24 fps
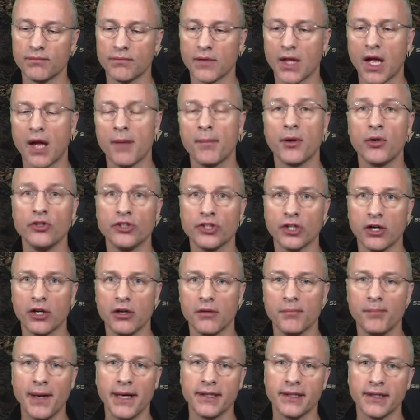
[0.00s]
about
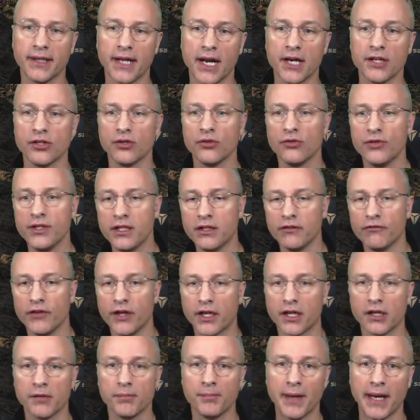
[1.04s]
turn, back to the garage,
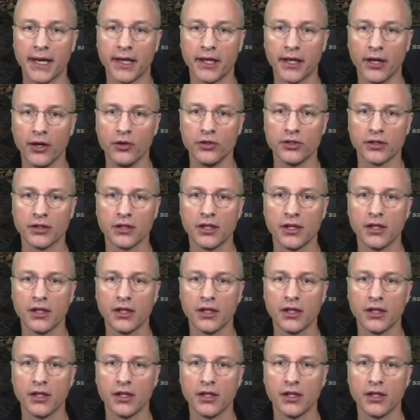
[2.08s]
reconfigured, back out.